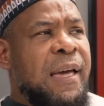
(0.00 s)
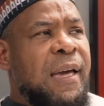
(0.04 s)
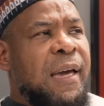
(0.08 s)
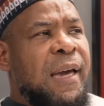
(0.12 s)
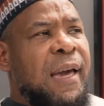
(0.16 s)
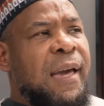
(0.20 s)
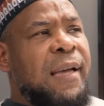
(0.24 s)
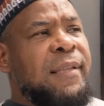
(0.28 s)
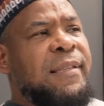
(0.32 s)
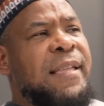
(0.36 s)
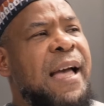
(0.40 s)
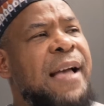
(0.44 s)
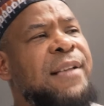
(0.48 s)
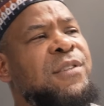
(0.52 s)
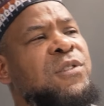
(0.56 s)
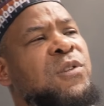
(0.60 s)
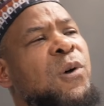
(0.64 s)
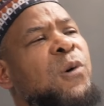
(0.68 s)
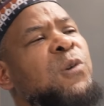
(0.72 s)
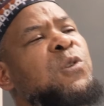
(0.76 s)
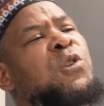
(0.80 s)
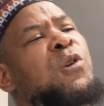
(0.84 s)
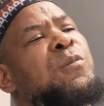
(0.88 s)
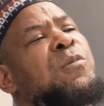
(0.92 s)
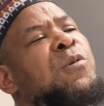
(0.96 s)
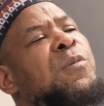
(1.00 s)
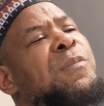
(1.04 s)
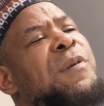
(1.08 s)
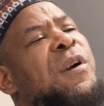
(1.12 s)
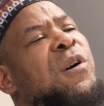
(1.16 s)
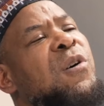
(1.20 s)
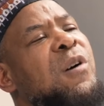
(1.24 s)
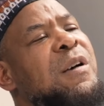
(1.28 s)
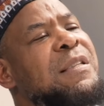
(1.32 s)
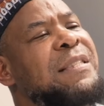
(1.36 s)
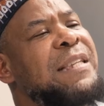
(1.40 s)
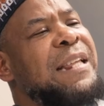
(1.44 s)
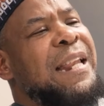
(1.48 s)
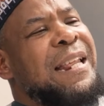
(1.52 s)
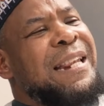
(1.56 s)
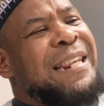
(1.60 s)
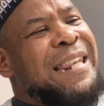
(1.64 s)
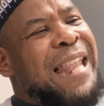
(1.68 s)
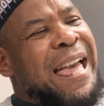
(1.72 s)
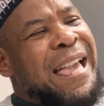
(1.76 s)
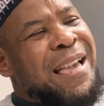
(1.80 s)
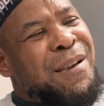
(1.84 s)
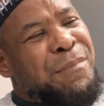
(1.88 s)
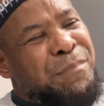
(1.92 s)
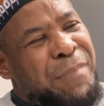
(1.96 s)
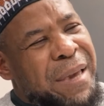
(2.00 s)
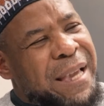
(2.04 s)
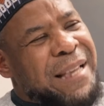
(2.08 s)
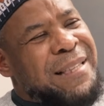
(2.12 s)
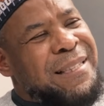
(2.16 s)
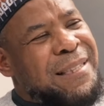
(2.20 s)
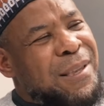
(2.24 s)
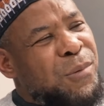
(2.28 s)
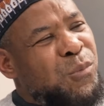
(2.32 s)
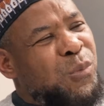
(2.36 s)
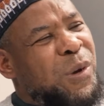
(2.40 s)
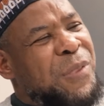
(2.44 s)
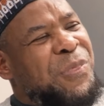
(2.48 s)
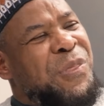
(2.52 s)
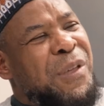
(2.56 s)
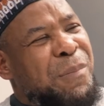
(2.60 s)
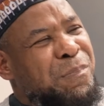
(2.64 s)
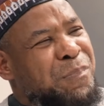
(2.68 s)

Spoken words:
Antisociable because he didn't like mixing with the